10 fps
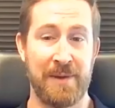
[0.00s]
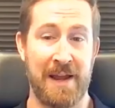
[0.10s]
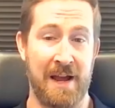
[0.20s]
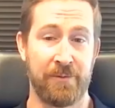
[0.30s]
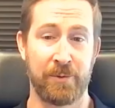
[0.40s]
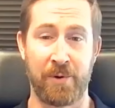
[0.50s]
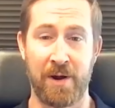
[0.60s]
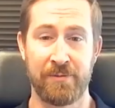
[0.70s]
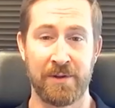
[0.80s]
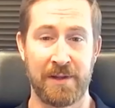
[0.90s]
it might be half your
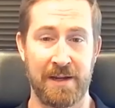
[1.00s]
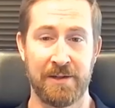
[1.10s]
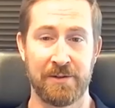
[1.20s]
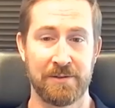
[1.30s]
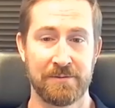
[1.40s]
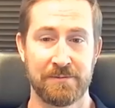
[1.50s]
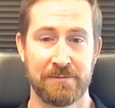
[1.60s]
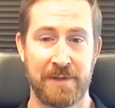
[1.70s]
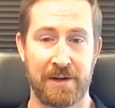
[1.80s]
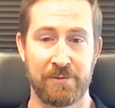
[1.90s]
profit that year,
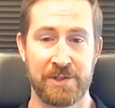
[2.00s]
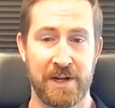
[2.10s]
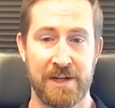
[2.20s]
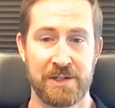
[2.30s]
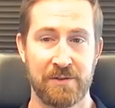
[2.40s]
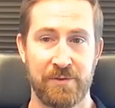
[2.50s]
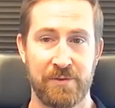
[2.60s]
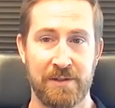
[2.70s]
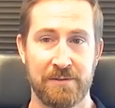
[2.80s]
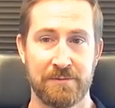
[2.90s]
that origination
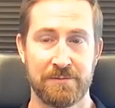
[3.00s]
fee.